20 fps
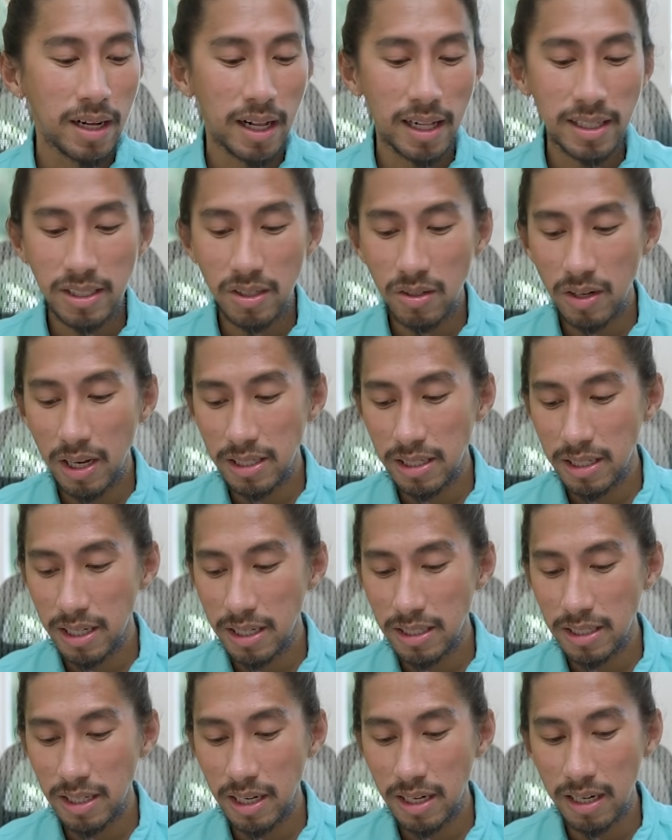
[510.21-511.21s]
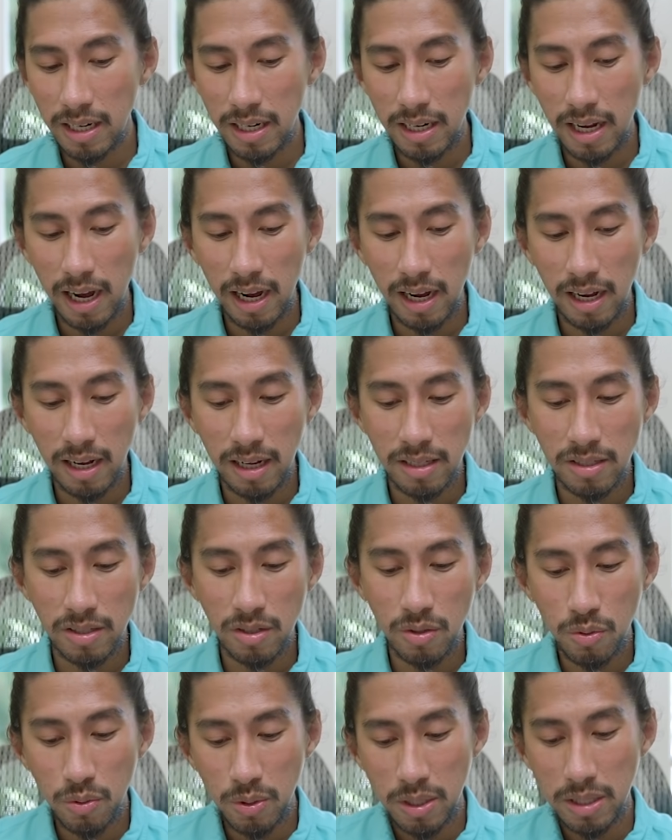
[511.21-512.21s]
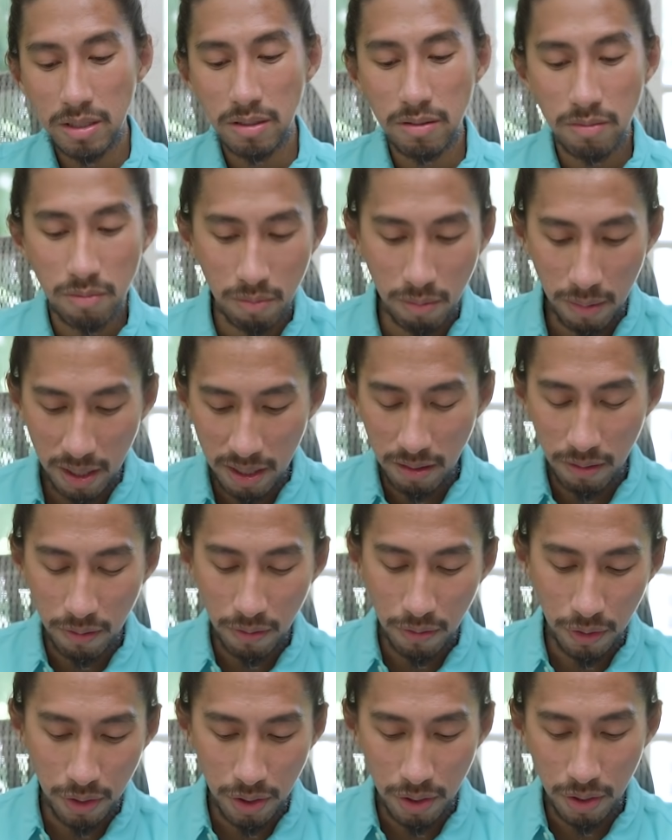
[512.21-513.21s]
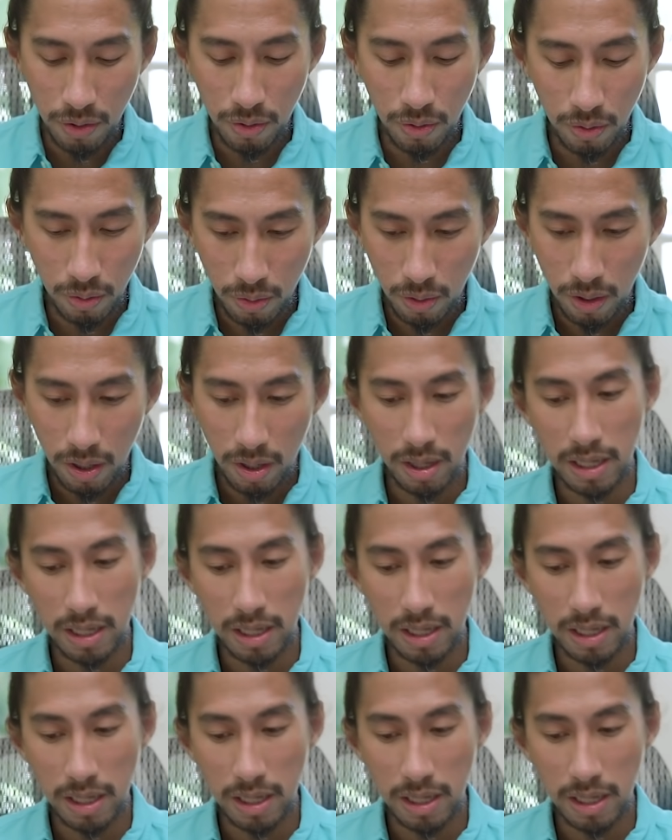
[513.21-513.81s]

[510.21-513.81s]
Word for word: I'll see you guys in extended as who is meant for you.